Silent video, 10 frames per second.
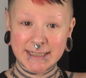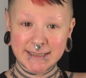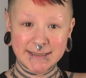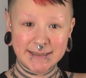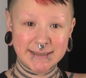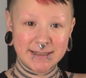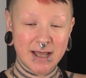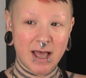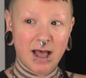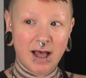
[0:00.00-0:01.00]
test.
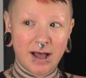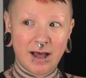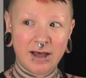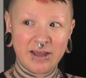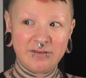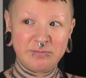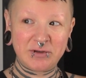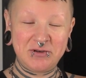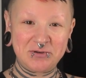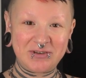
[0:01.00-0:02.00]
I've
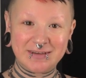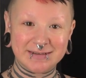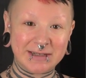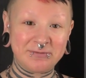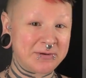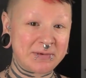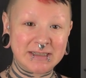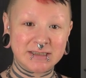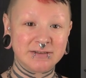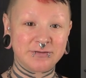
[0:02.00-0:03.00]
been using the same
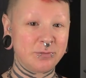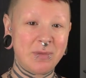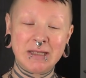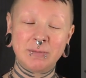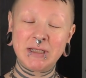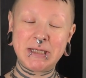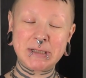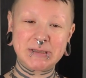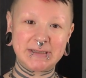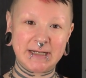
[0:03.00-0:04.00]
foundation for many, many
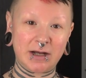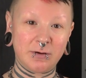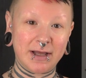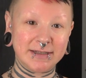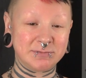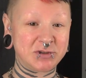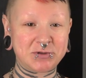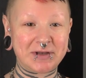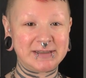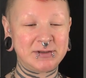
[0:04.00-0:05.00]
years now. As I'm
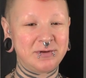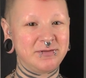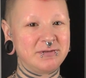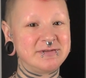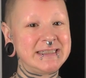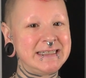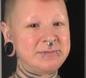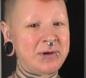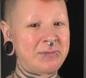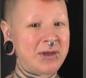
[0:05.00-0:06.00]
sure you guys know, if you've
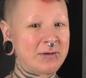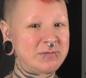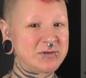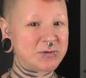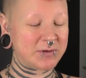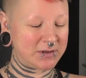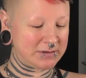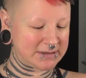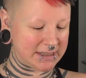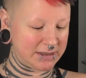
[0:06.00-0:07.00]
seen my makeup
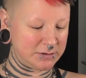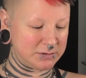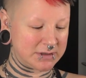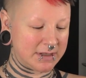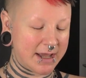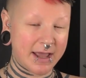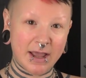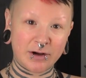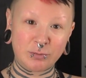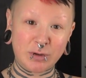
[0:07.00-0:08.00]
tutorials, I use an
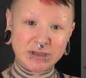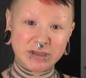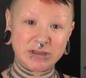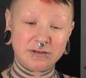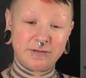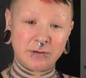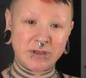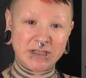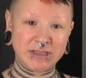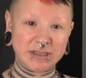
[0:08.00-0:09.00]
airbrush
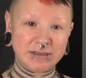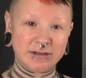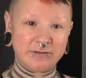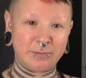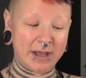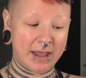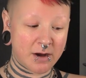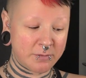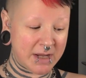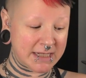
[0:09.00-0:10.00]
foundation by
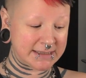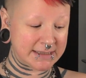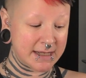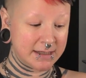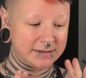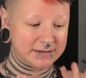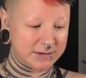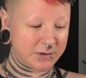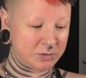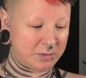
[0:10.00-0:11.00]
Airbase,
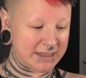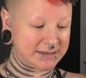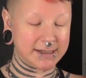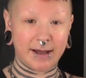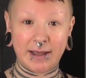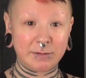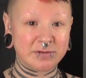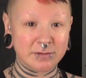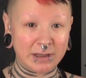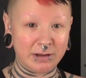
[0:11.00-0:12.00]
silicone-based. I
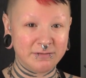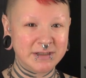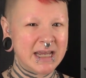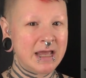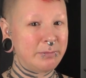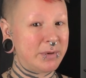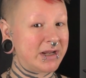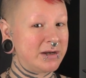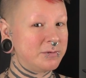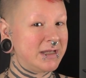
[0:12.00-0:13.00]
absolutely love it, but
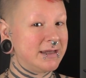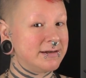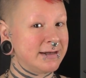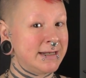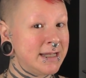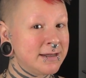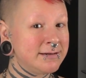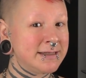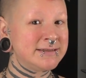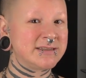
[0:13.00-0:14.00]
I can only get it in
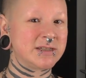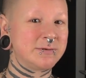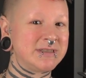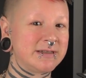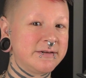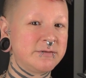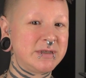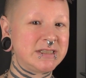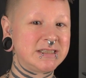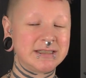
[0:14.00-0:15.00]
England, so it's a little
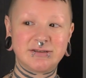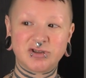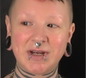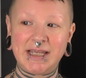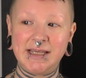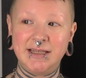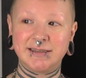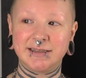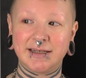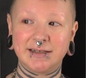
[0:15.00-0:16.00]
bit tricky
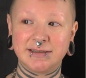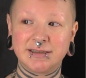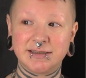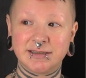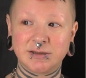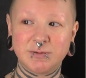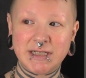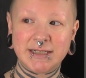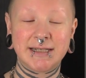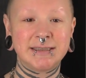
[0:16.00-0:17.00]
to get it to
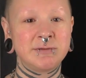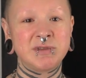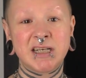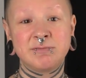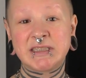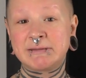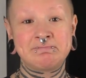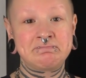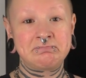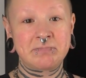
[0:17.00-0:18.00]
Sweden, and sometimes
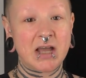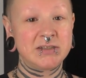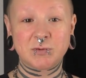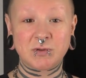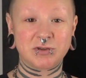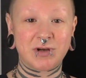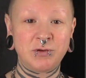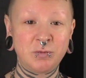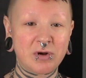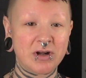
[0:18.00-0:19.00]
I just want to try
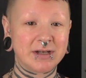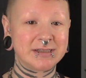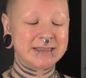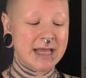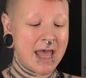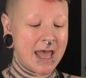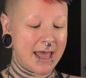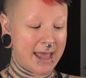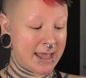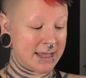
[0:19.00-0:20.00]
new products.
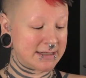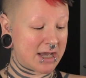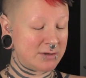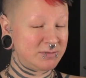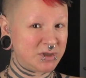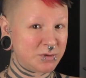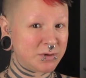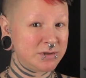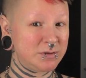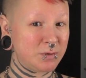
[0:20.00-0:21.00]
And I'm
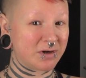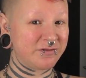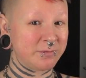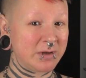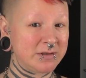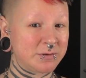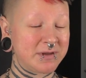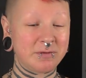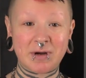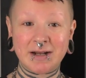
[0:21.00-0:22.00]
sure you are familiar
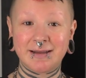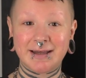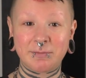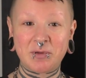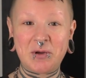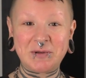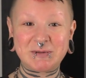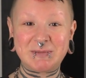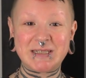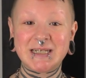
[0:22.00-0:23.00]
with the brand that I'm going
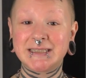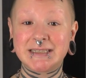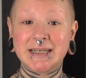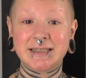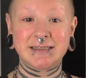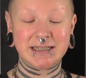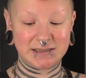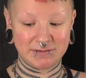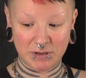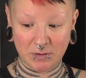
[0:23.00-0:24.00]
to be testing in
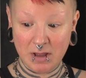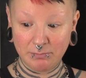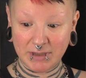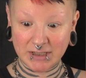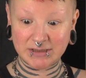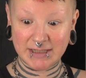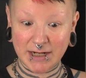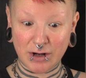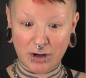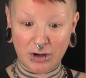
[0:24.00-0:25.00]
today's video, because
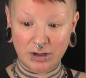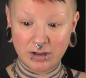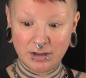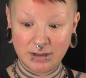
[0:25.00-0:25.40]
they are